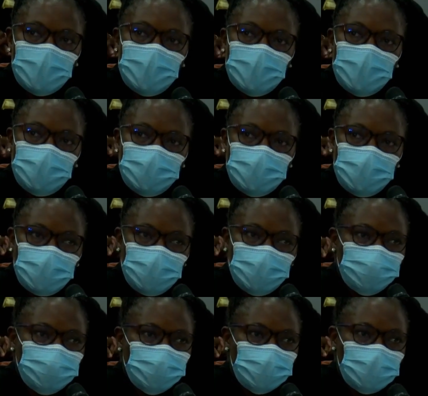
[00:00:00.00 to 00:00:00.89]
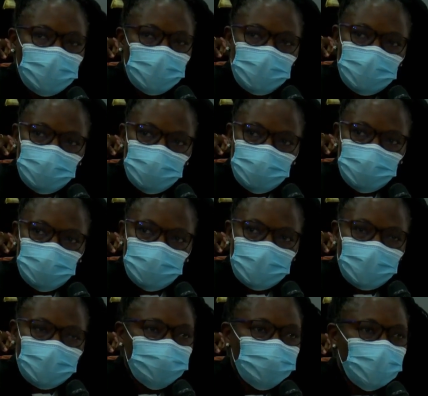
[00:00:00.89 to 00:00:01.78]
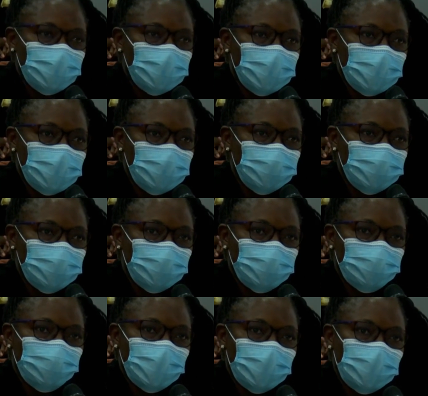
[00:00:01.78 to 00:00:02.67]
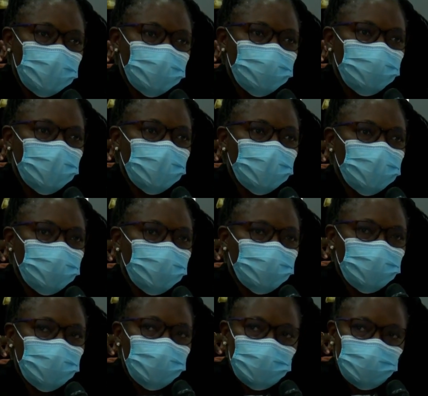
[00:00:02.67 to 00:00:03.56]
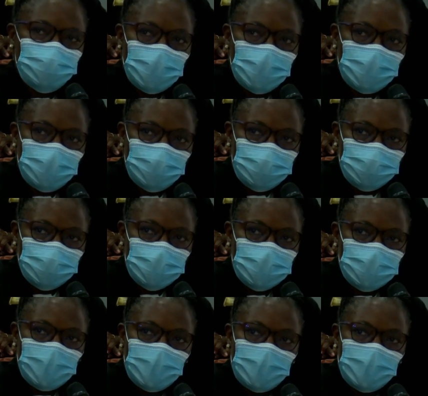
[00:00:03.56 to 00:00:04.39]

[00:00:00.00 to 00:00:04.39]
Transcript: And therefore, the issues that pertain to the management of those biomes,